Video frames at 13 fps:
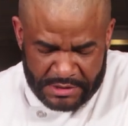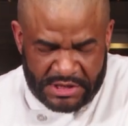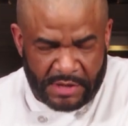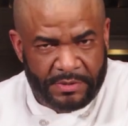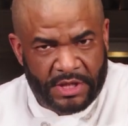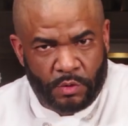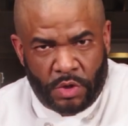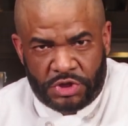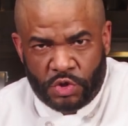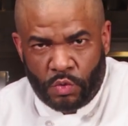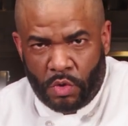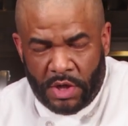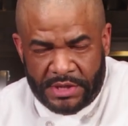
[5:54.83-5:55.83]
Typically what
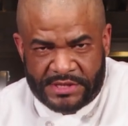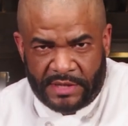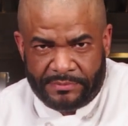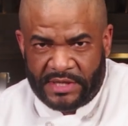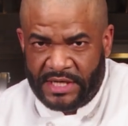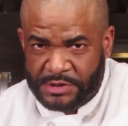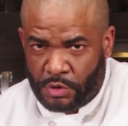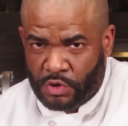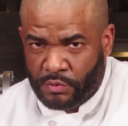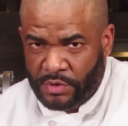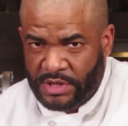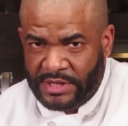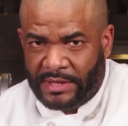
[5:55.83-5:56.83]
you want is something that's going to
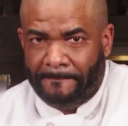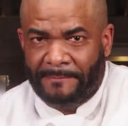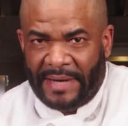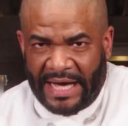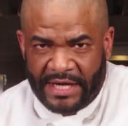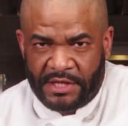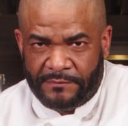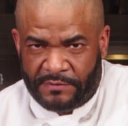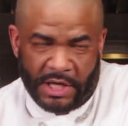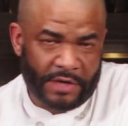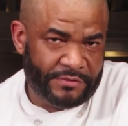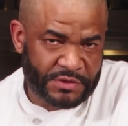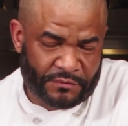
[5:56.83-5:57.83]
really combine the
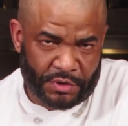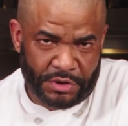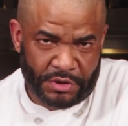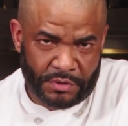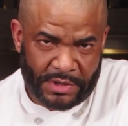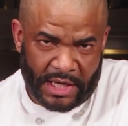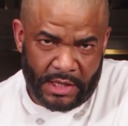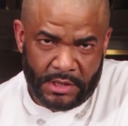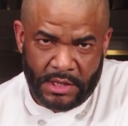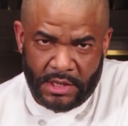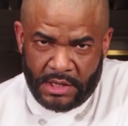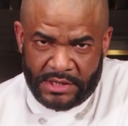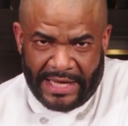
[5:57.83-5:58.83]
flavors for you, okay?
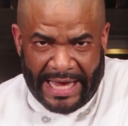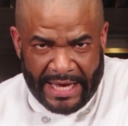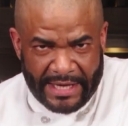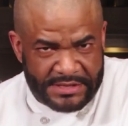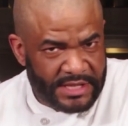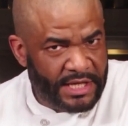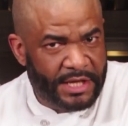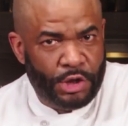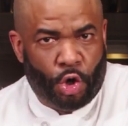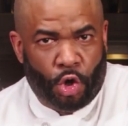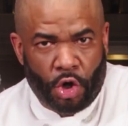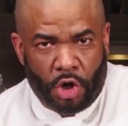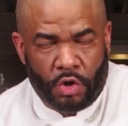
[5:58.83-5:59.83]
The acid and the
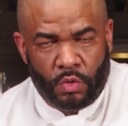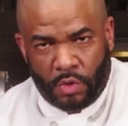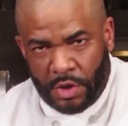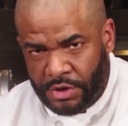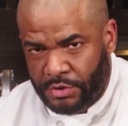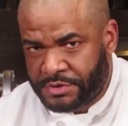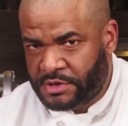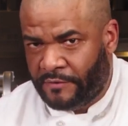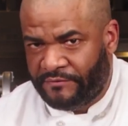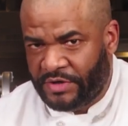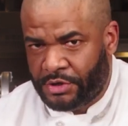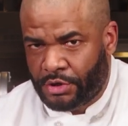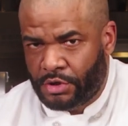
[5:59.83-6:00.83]
oil, whether you're using the
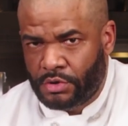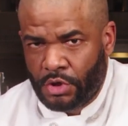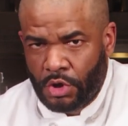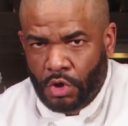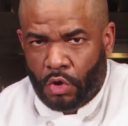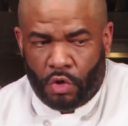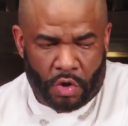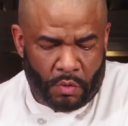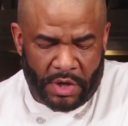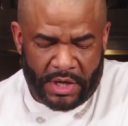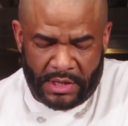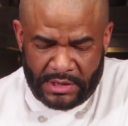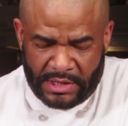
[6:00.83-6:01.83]
vinegar or
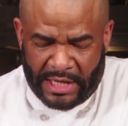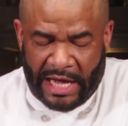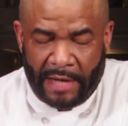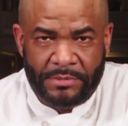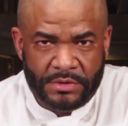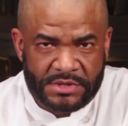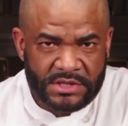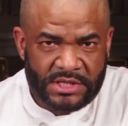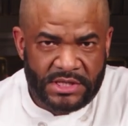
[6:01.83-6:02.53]
what I'm using